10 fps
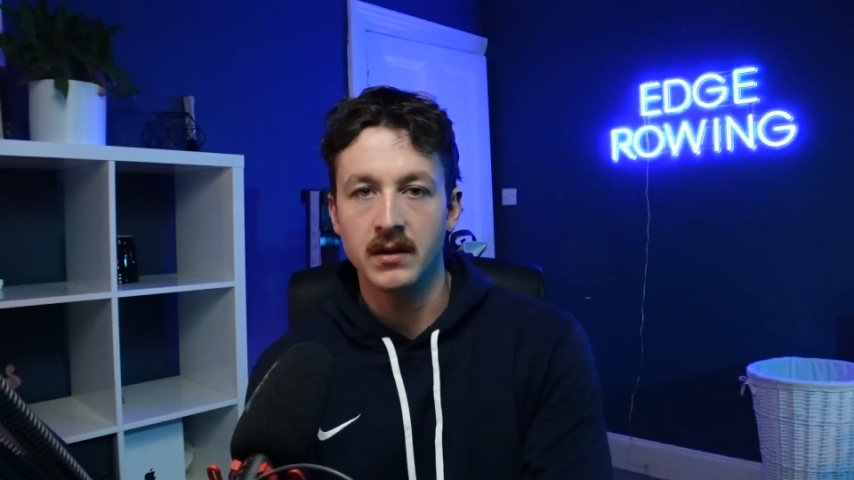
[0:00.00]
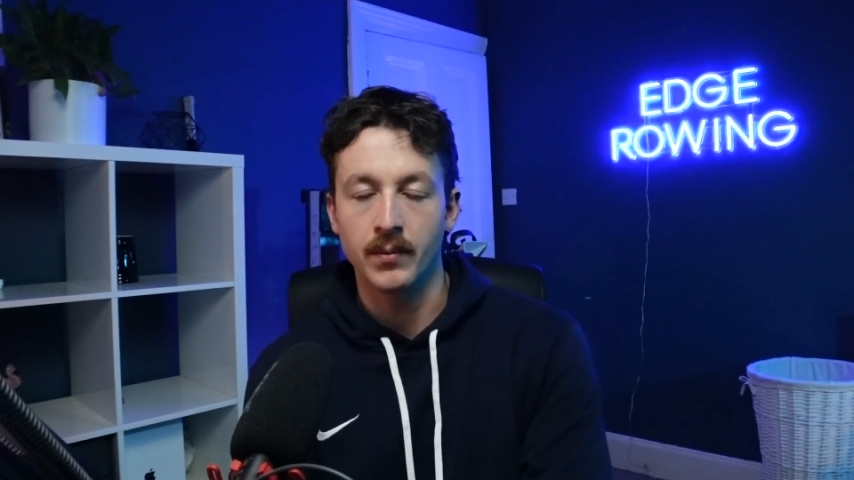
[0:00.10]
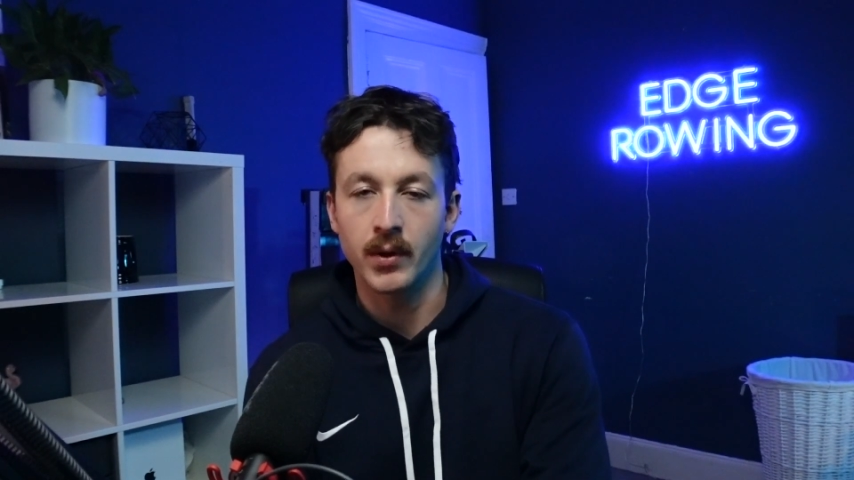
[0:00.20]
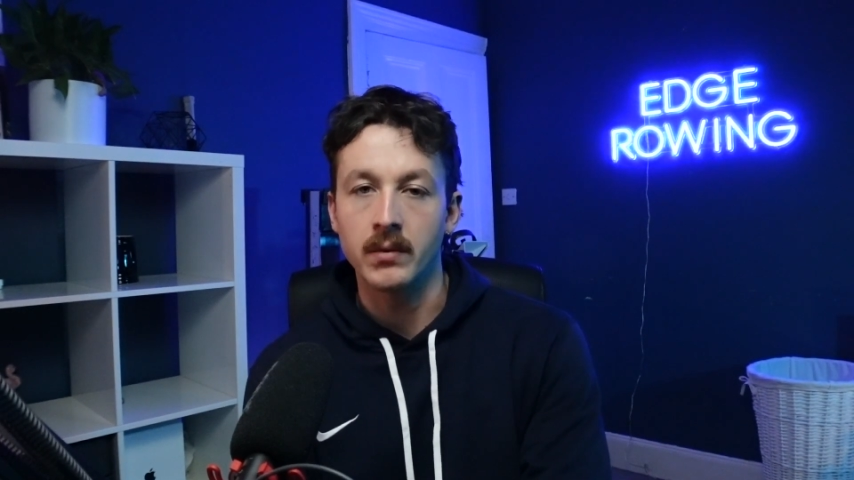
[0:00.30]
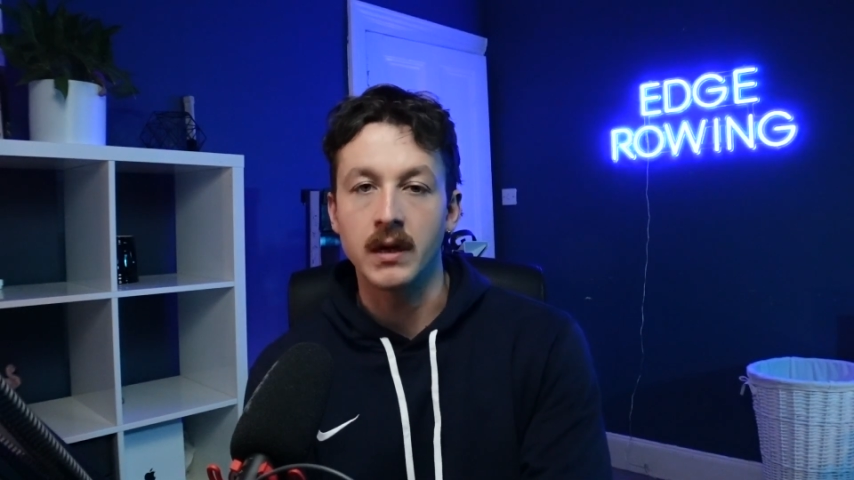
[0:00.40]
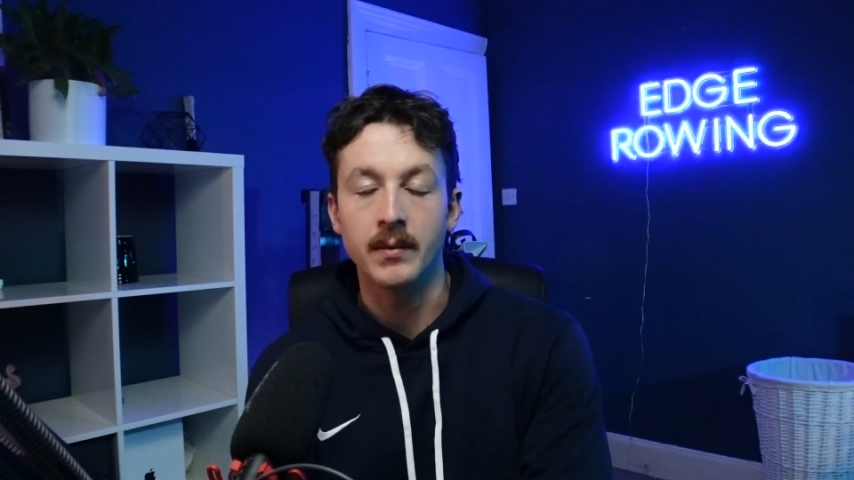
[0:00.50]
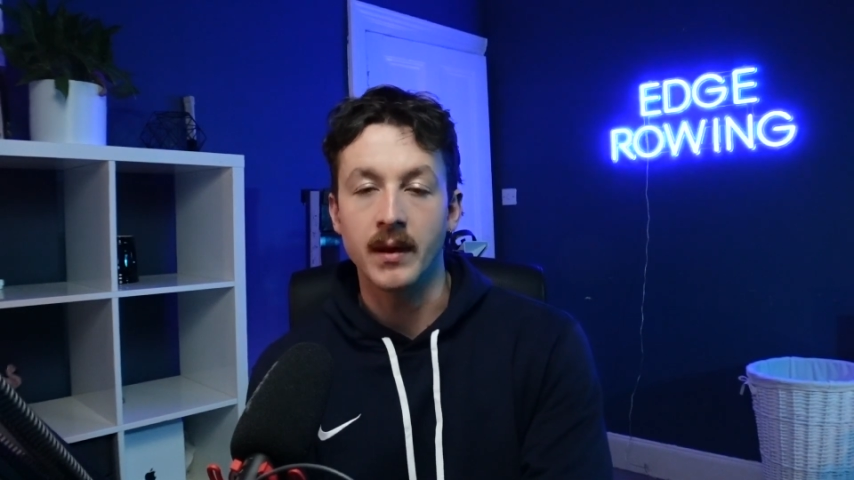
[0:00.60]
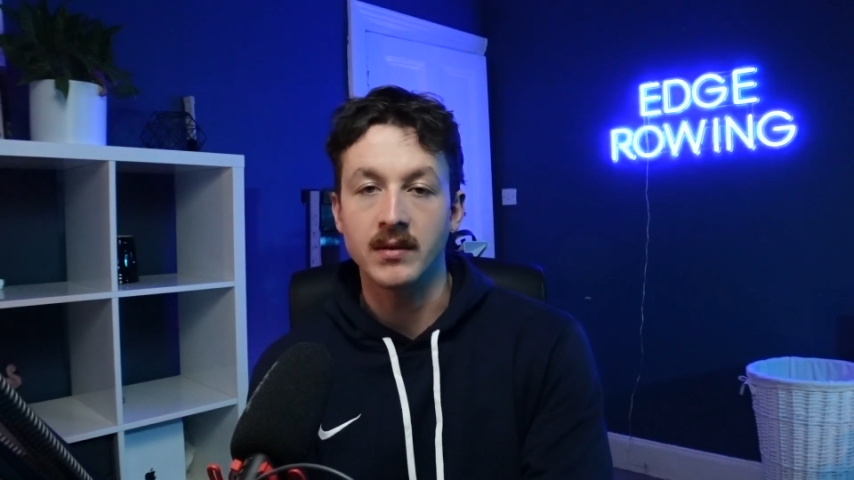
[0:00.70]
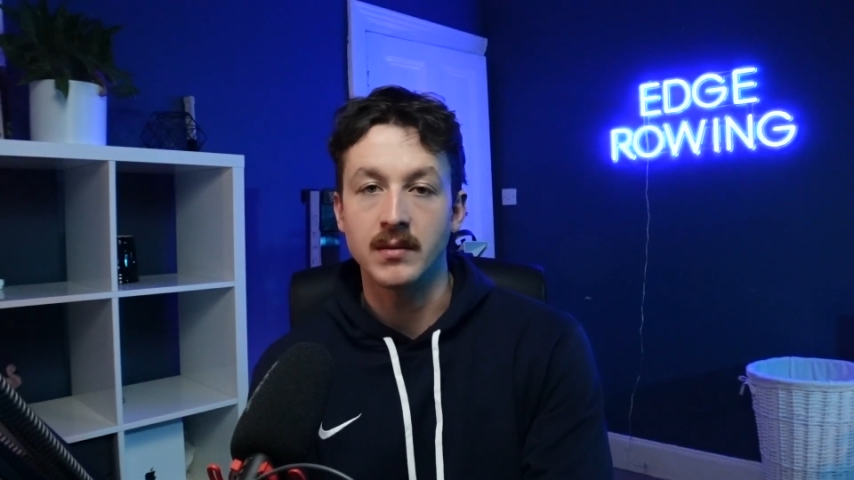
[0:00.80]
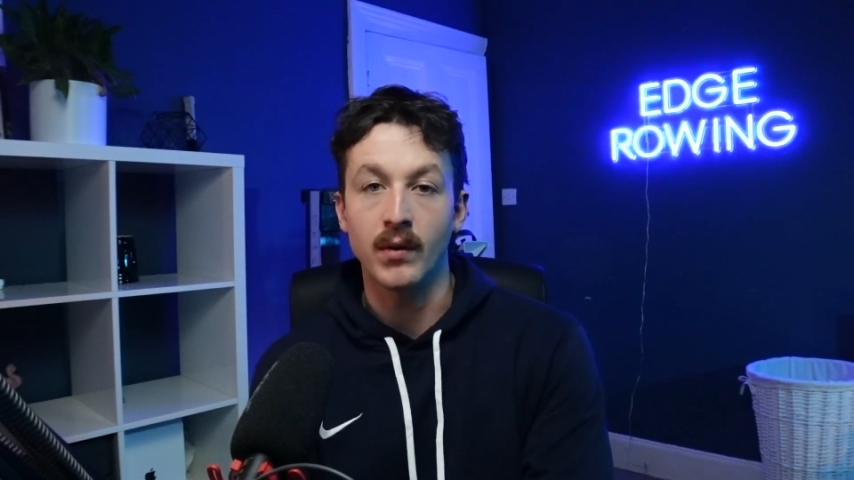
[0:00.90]
you're probably going to be
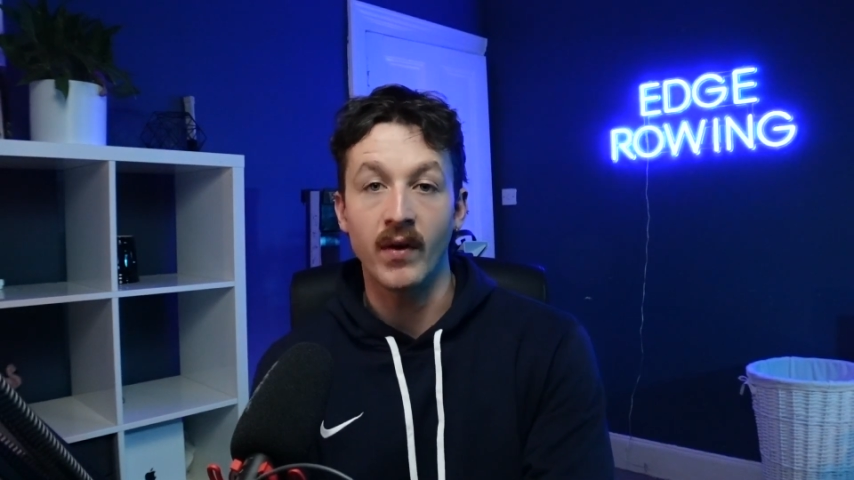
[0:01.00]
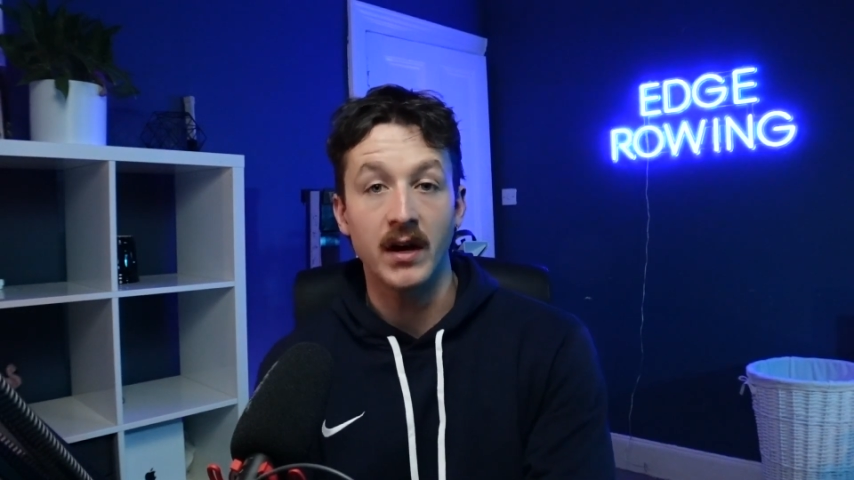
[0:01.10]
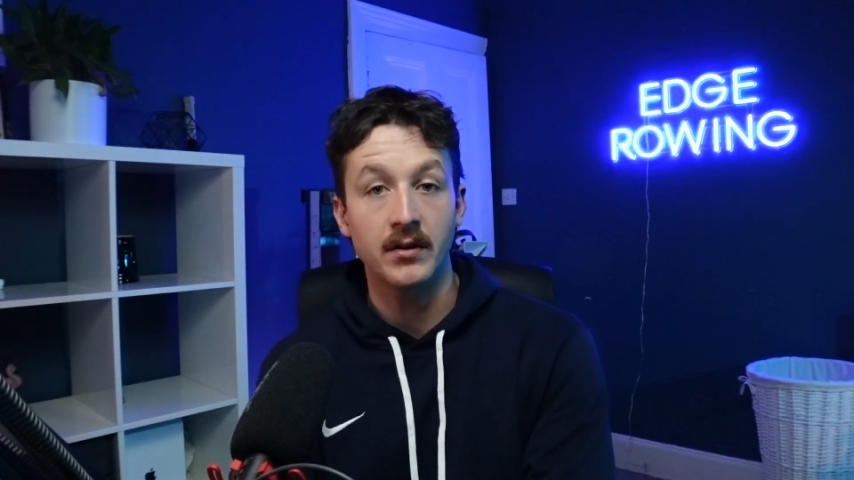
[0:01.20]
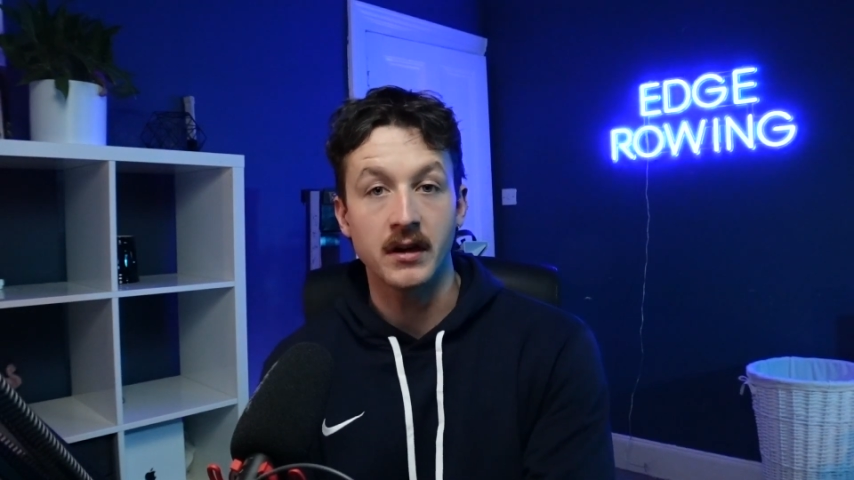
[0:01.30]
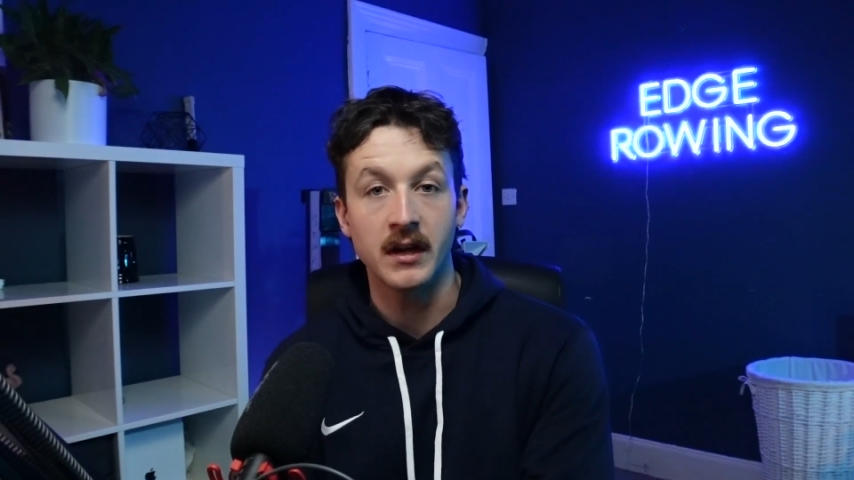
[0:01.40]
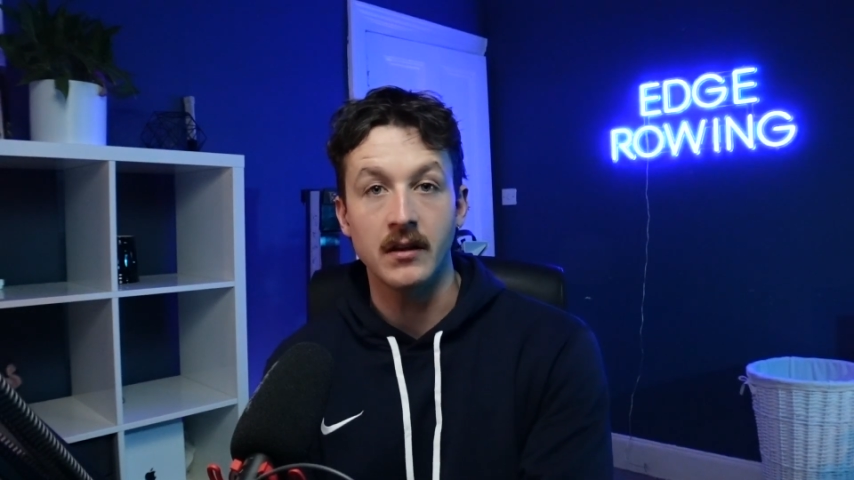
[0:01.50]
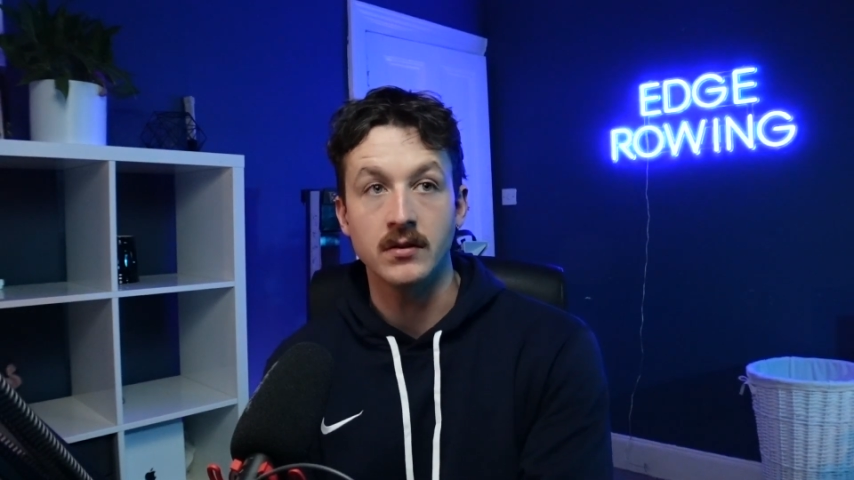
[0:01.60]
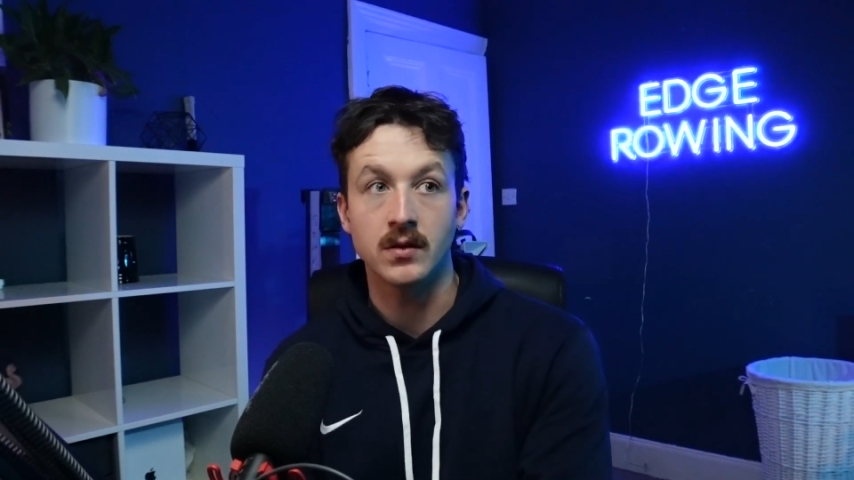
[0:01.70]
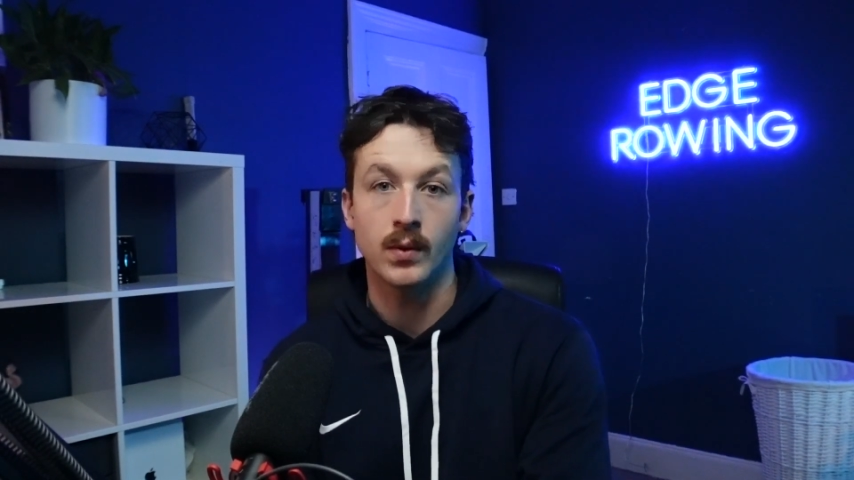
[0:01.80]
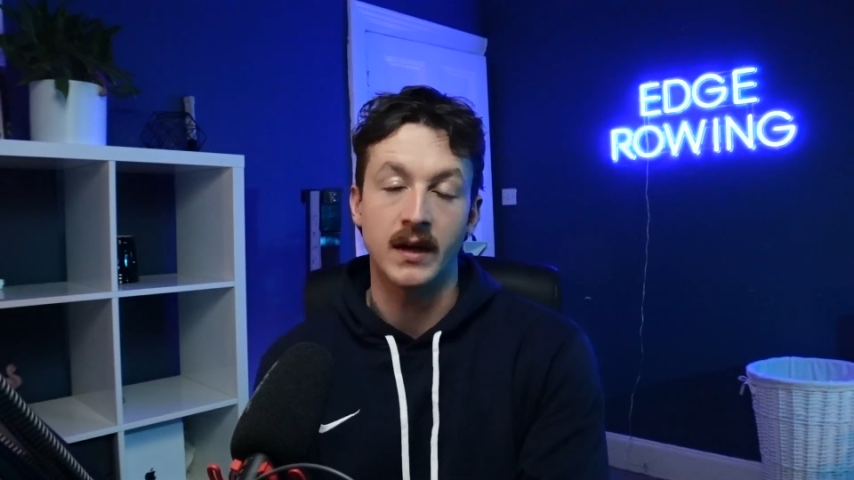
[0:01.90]
able to move 100
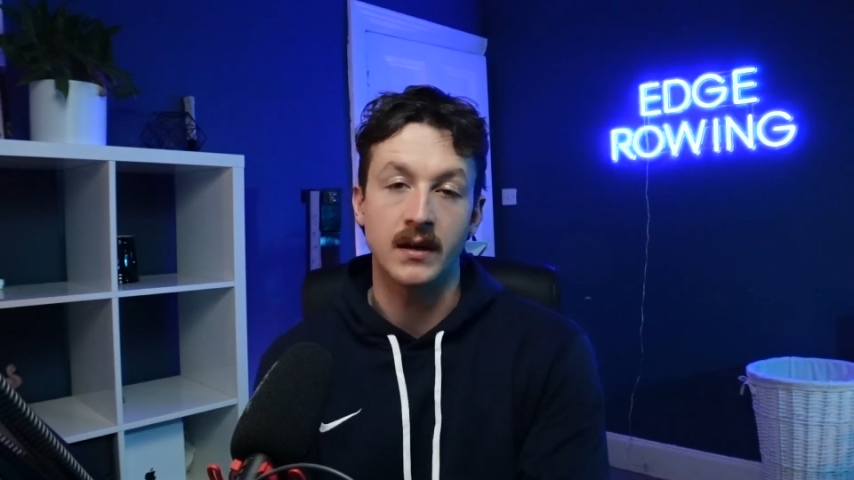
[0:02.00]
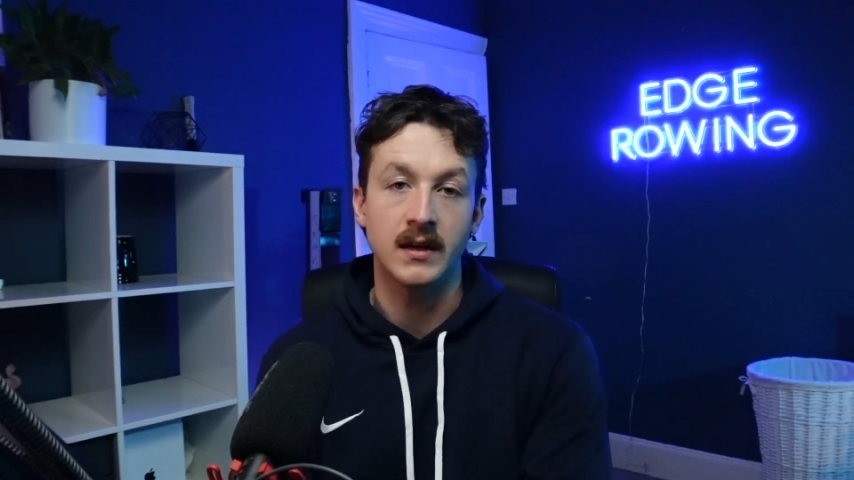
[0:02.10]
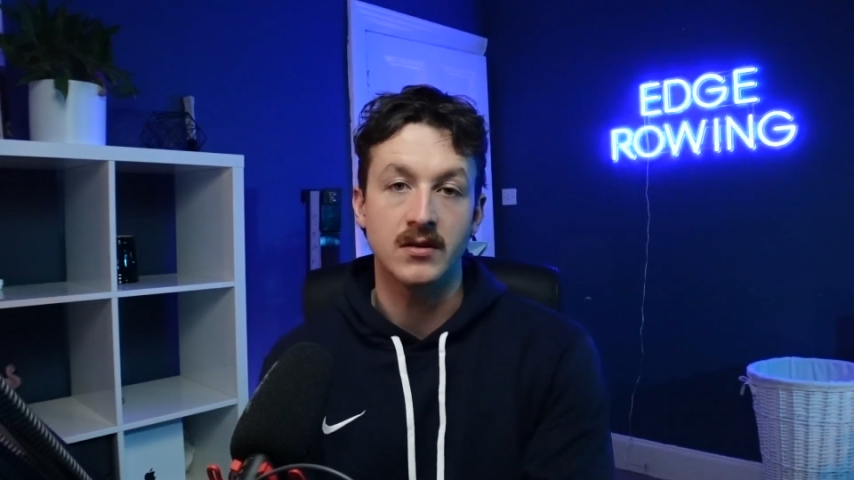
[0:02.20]
kilos quickly.